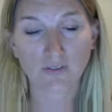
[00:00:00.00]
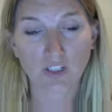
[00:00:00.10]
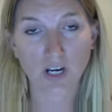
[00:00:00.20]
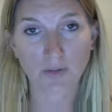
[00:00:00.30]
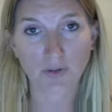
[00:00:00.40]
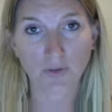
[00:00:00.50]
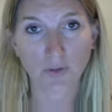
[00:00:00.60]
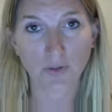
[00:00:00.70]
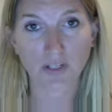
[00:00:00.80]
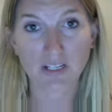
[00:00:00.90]
chapter
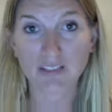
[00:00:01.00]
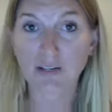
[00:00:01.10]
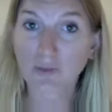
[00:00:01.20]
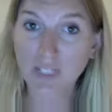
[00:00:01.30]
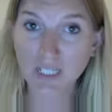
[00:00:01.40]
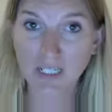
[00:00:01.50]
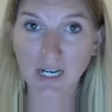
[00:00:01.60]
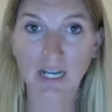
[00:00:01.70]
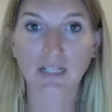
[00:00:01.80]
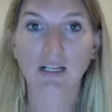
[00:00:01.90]
folder is a reading
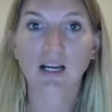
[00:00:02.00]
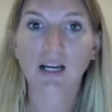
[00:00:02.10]
guide.